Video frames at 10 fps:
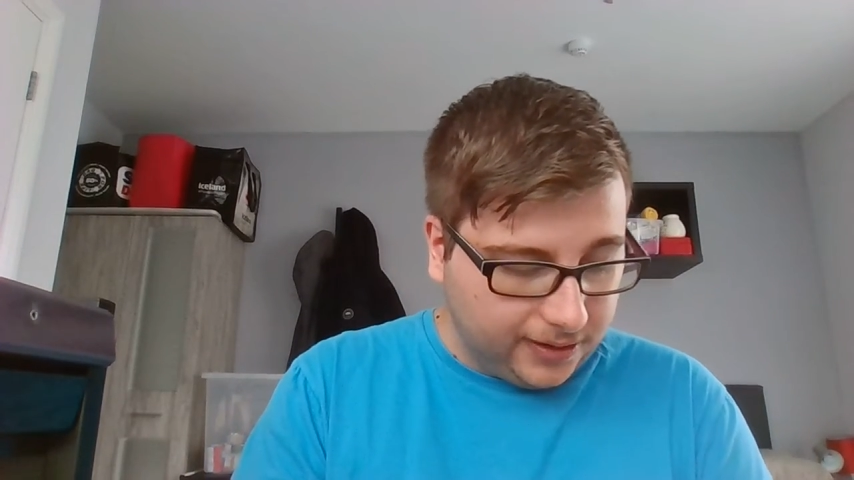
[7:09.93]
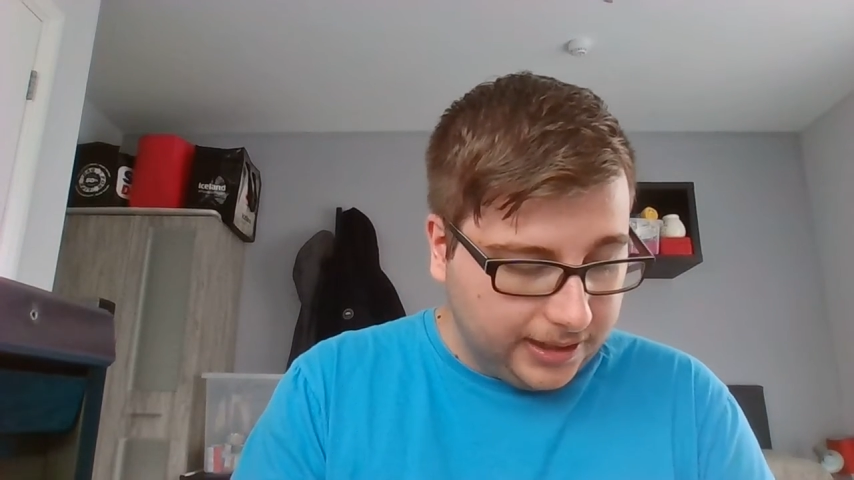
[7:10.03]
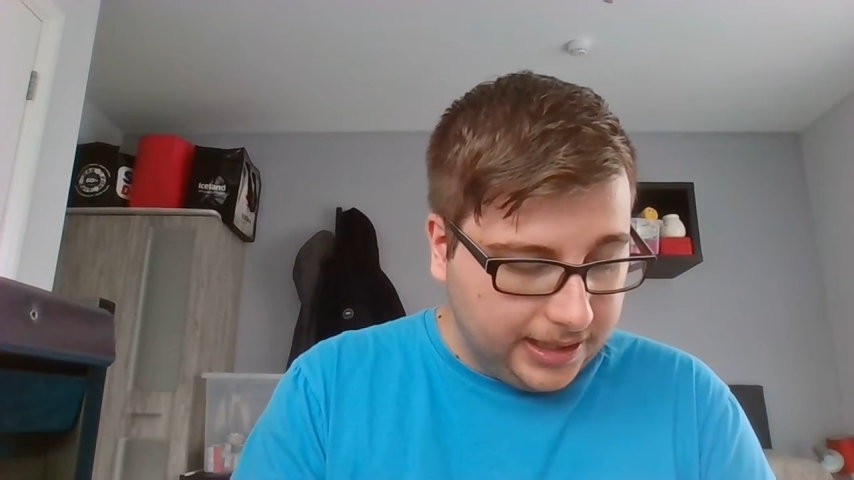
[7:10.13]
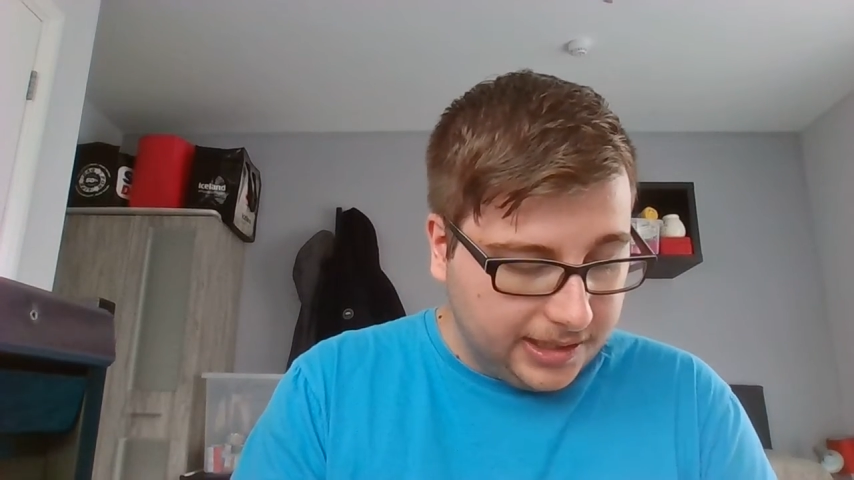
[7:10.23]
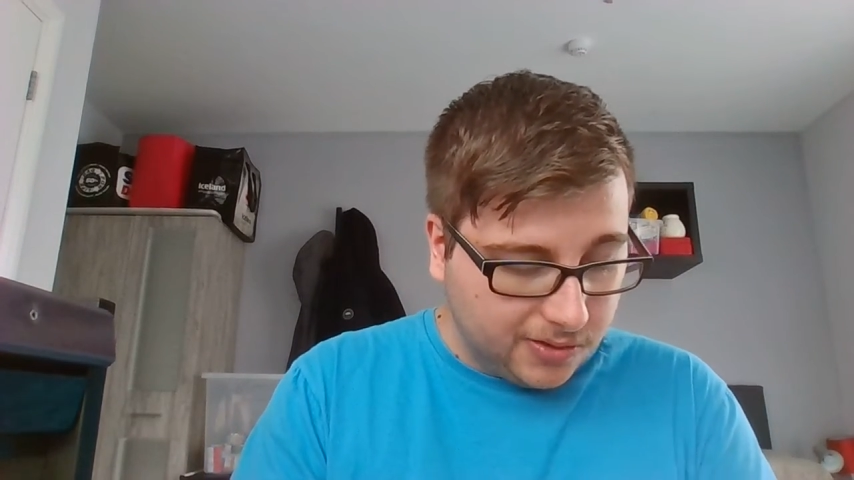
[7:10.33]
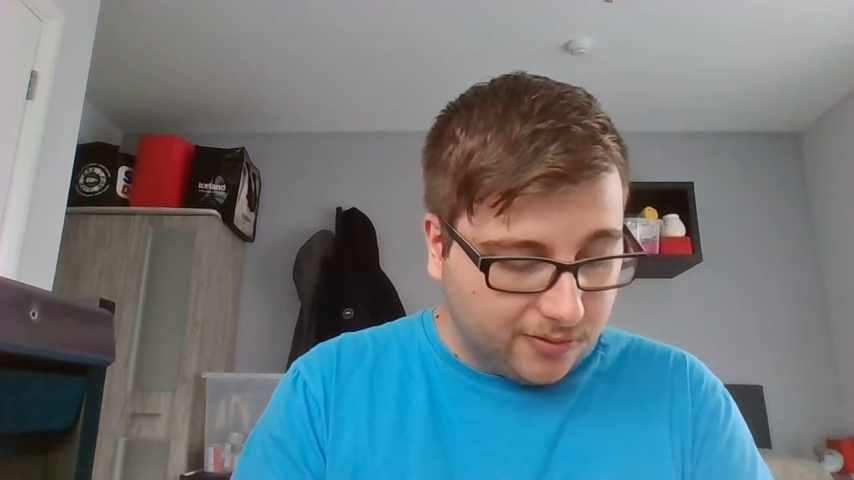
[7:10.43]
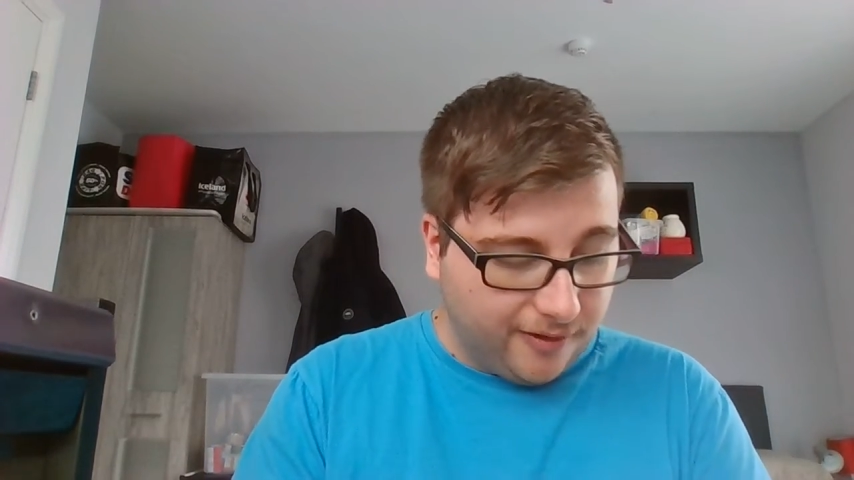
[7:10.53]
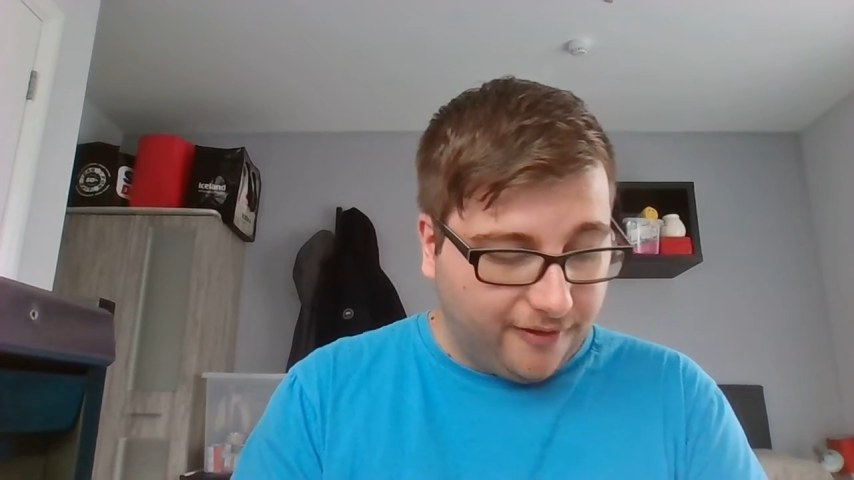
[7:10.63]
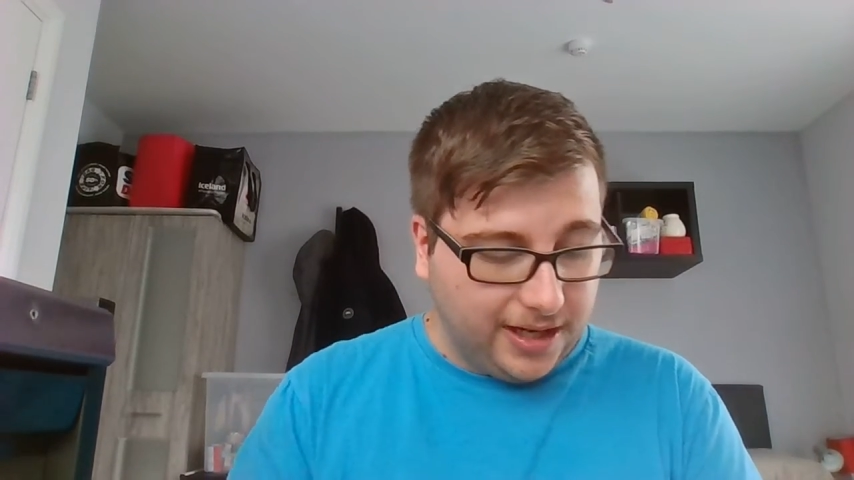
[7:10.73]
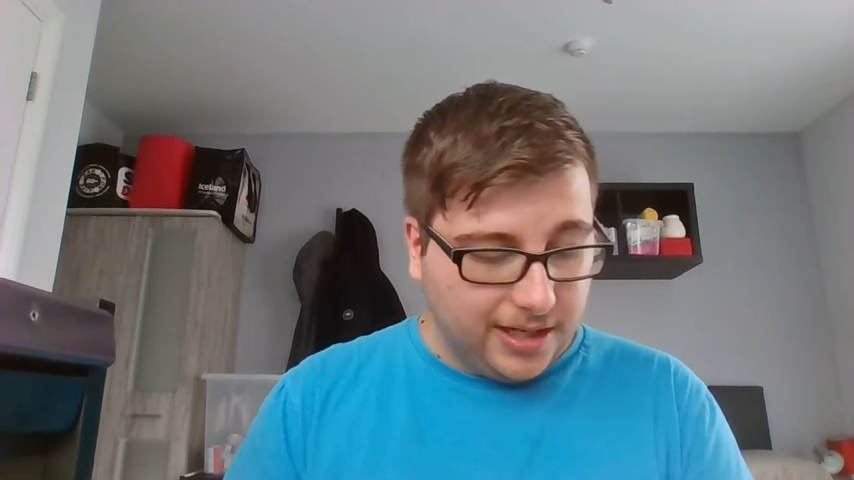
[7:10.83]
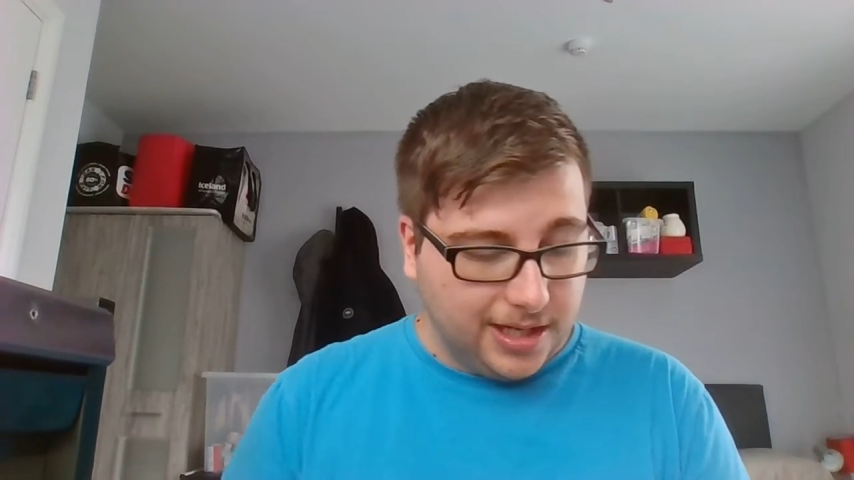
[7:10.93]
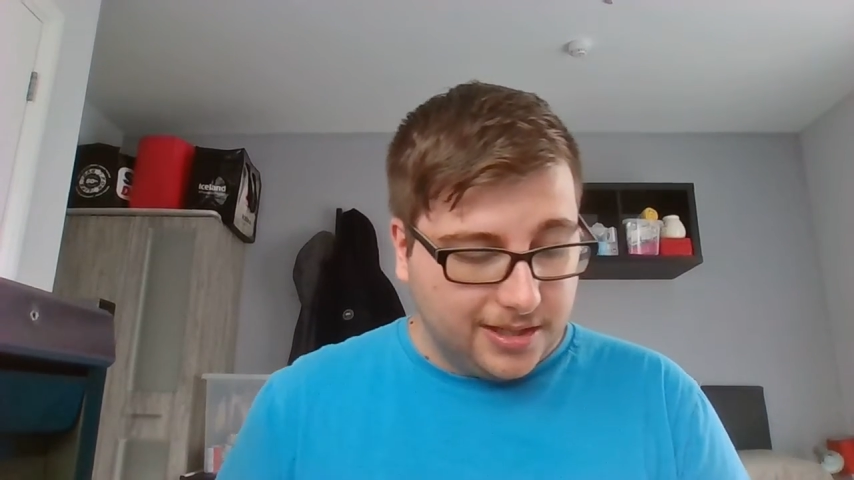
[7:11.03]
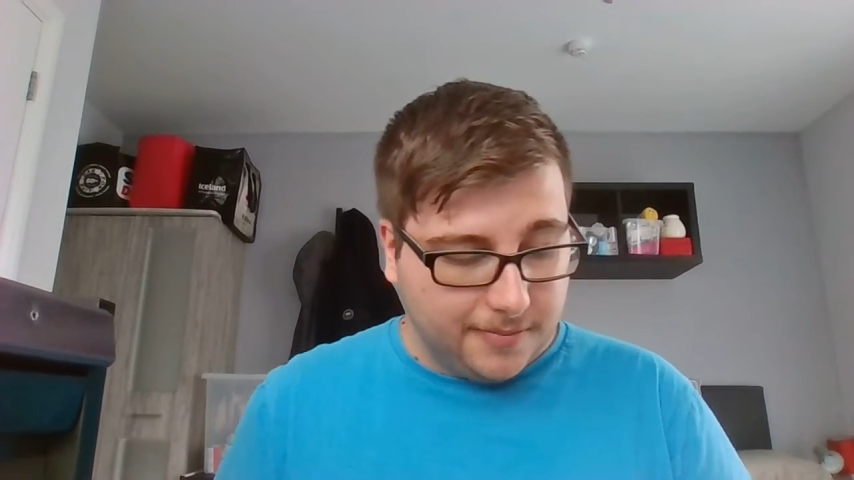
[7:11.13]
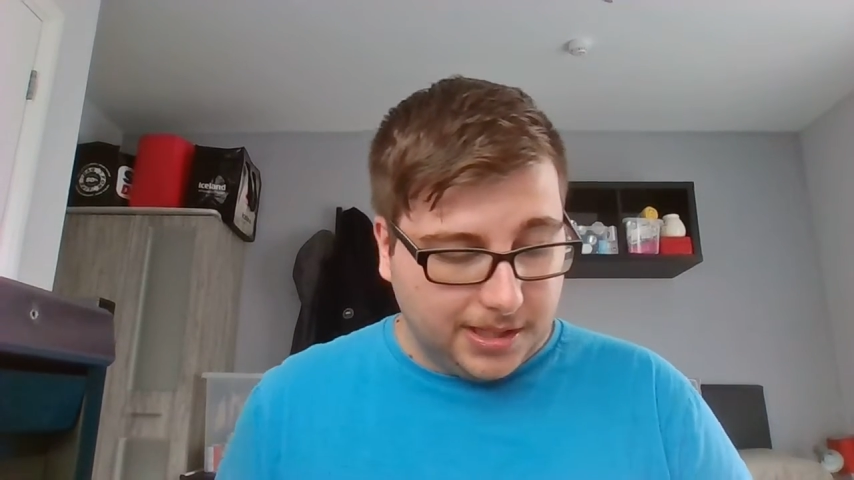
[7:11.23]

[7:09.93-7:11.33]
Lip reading: for Leeds was Rafinha